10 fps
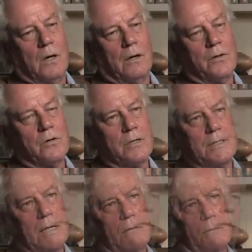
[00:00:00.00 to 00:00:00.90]
On the North
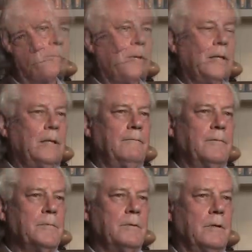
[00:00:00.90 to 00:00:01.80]
Tower, the plane
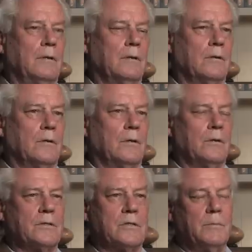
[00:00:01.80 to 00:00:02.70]

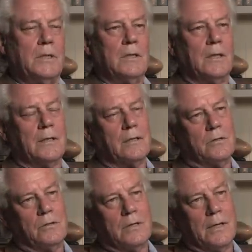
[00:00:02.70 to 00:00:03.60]
looks to me like it
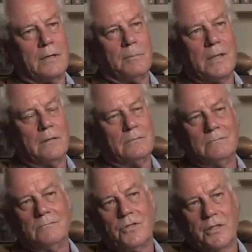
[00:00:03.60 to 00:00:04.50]
took out about
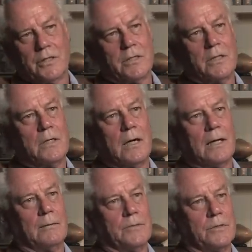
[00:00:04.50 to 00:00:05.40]
60
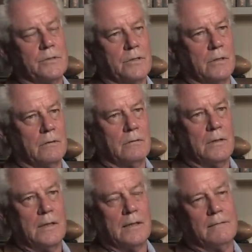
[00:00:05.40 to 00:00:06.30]
columns or so
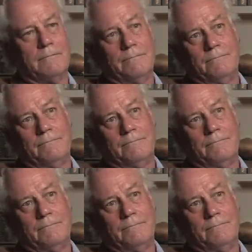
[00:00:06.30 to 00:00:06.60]
I